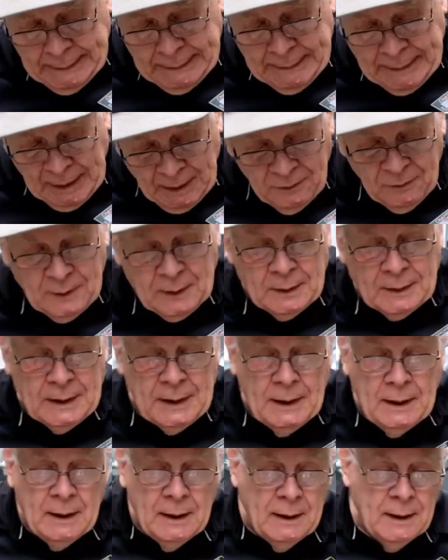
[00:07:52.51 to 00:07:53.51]

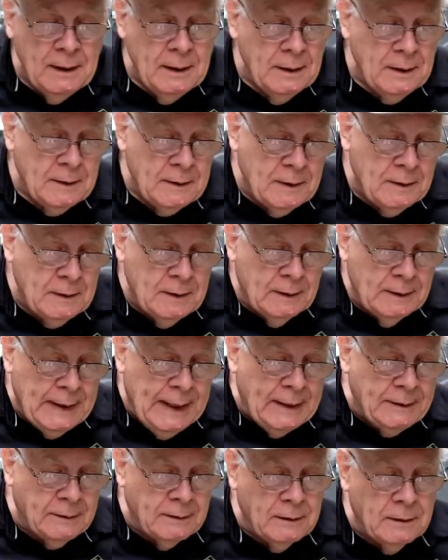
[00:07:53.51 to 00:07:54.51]
definitely the
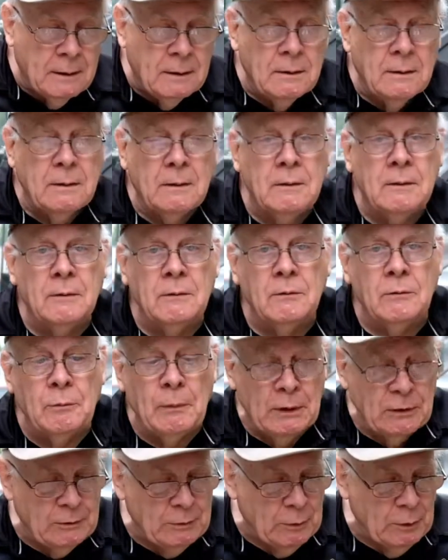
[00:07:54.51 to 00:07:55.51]
latter
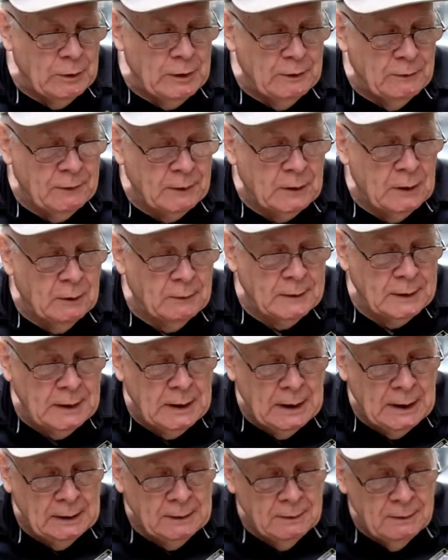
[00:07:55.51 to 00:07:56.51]
much more difficult to
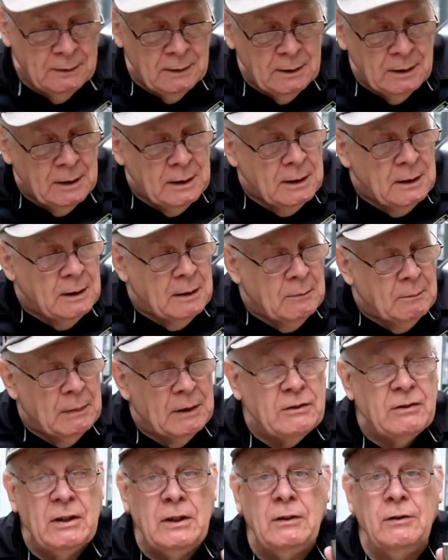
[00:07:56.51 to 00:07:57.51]
cut.
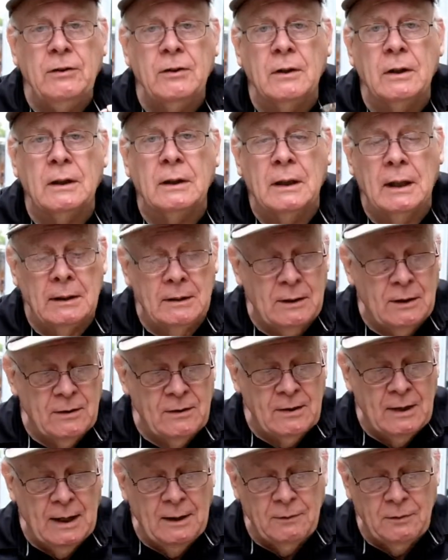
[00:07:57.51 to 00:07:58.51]
Much easier to cut this
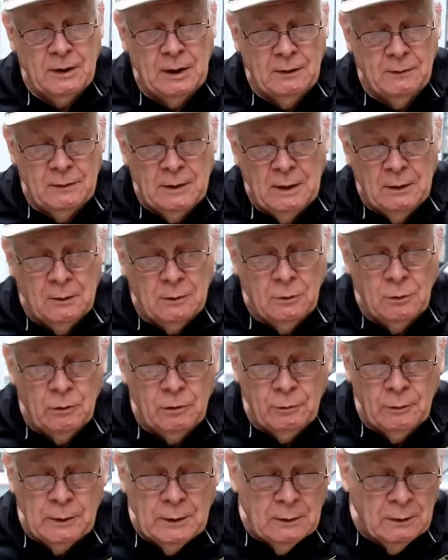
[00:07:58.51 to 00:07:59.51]
soft stuff. Now, of
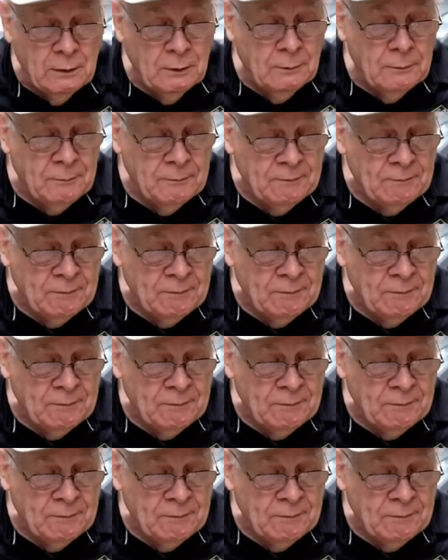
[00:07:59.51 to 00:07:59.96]
course, we know